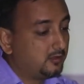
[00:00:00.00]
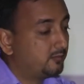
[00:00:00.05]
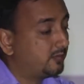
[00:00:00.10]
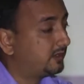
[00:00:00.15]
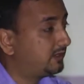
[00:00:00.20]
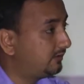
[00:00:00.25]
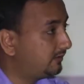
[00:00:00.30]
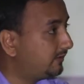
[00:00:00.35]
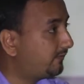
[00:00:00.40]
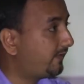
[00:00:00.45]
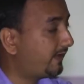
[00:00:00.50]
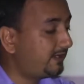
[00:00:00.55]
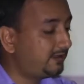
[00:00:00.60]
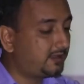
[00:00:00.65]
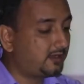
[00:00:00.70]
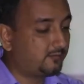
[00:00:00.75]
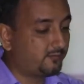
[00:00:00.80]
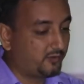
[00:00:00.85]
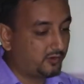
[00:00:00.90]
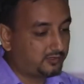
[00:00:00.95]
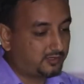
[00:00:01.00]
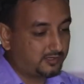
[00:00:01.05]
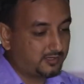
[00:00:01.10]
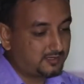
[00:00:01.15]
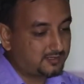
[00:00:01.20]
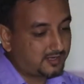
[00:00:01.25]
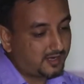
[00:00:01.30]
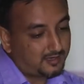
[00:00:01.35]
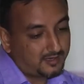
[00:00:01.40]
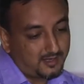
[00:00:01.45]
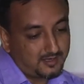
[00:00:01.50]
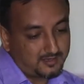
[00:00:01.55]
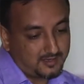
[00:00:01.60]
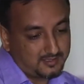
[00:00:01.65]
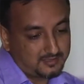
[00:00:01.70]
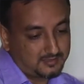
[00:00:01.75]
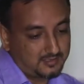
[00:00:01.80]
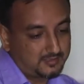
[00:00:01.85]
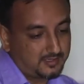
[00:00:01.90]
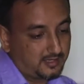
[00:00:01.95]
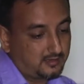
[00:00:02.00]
But you will find that both retractile testis